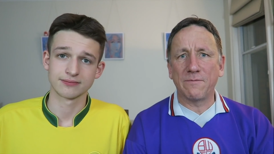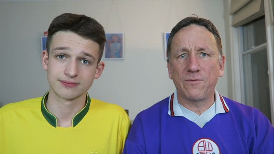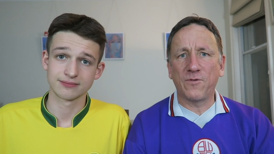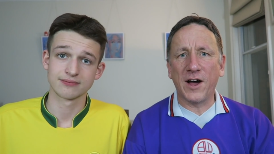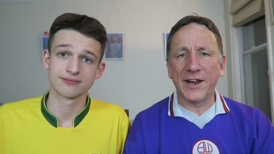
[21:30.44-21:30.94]

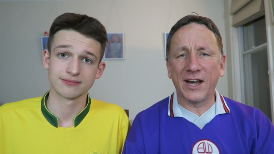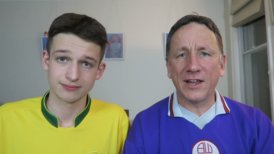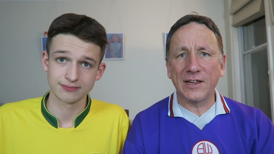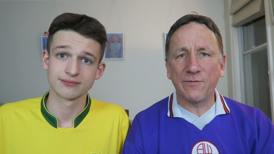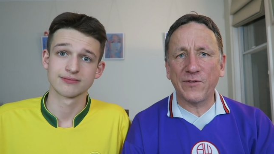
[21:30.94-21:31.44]

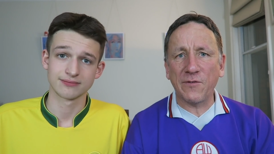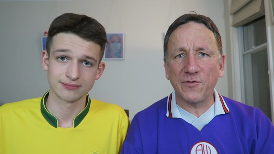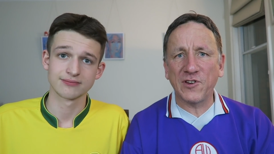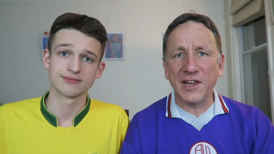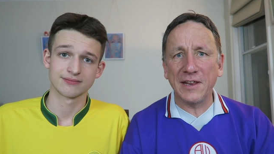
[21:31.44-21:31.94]
Speaker 1: finally, the
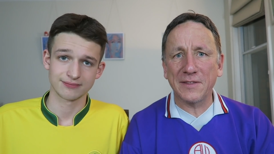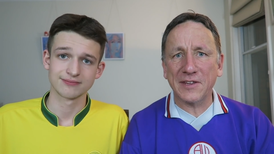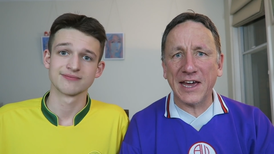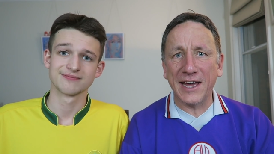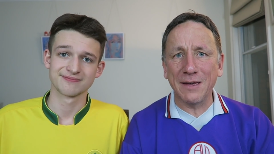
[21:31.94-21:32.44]

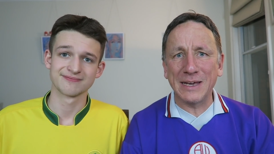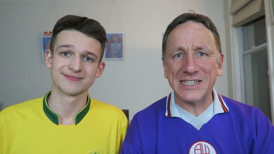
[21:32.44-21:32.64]
fifteenth game is